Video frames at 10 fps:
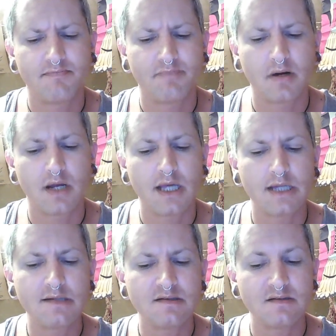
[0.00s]

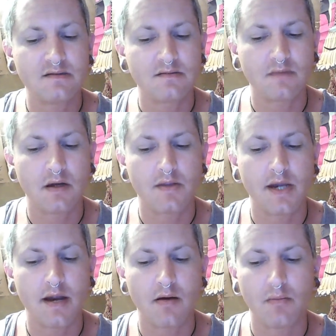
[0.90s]
bargees on the
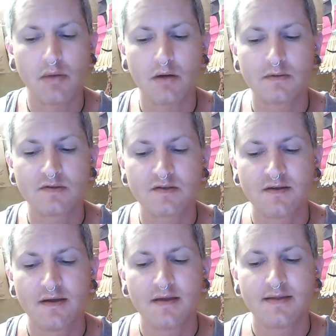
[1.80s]
narrow boats
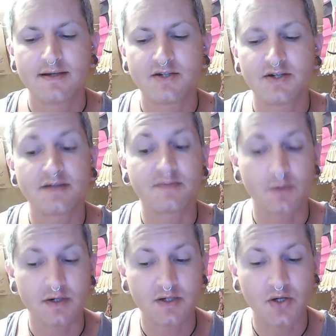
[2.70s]
that
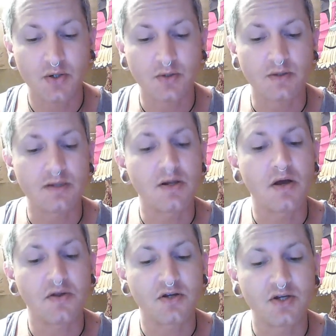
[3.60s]
transported coal and
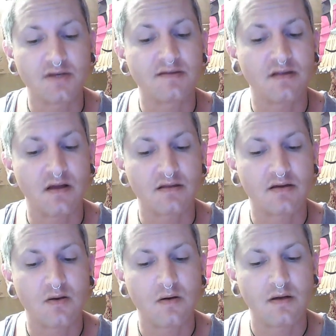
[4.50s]
other goods along
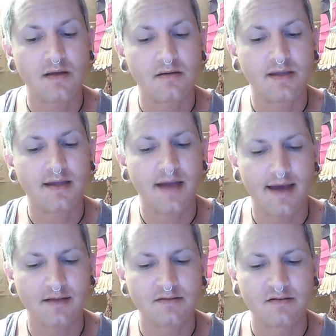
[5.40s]
the
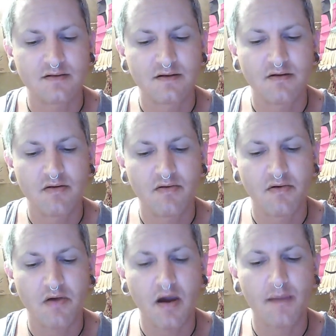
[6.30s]
canals.
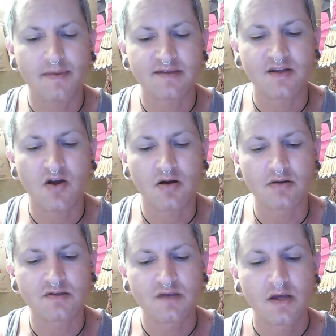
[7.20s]
I about said
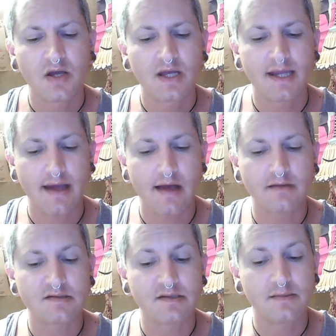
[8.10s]
carnals.
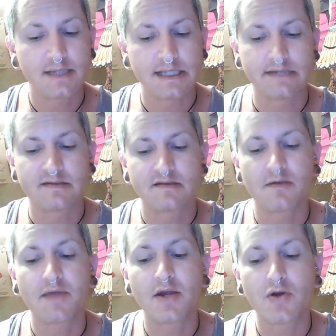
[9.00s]
Canals in the Midlands.
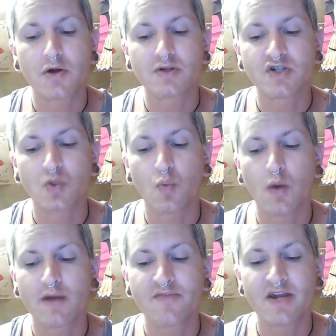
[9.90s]
So they nursed
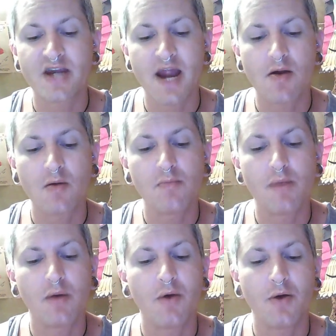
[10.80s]
one of the narrow
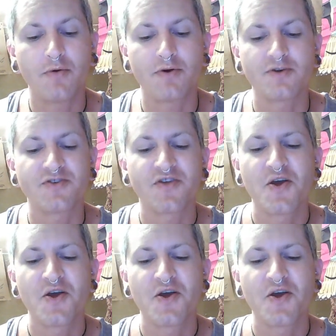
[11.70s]
boat owners